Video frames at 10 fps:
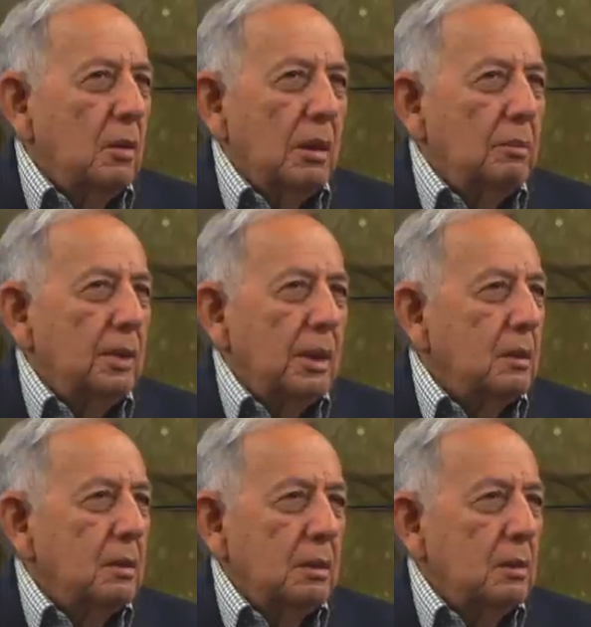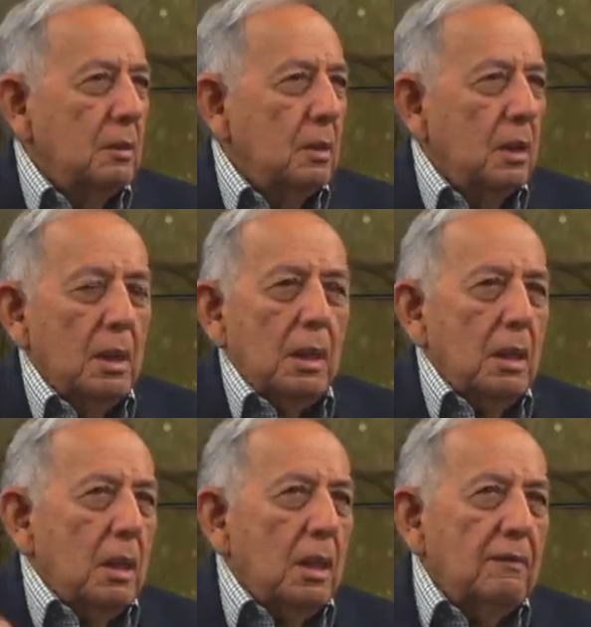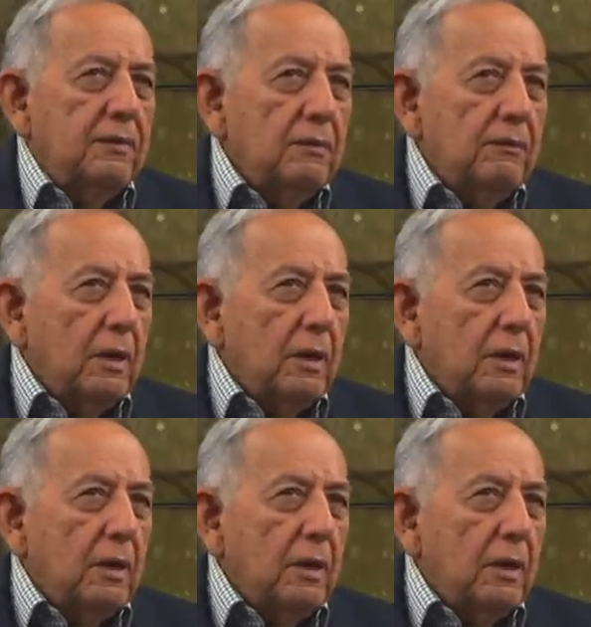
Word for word: no airplane could do. It flew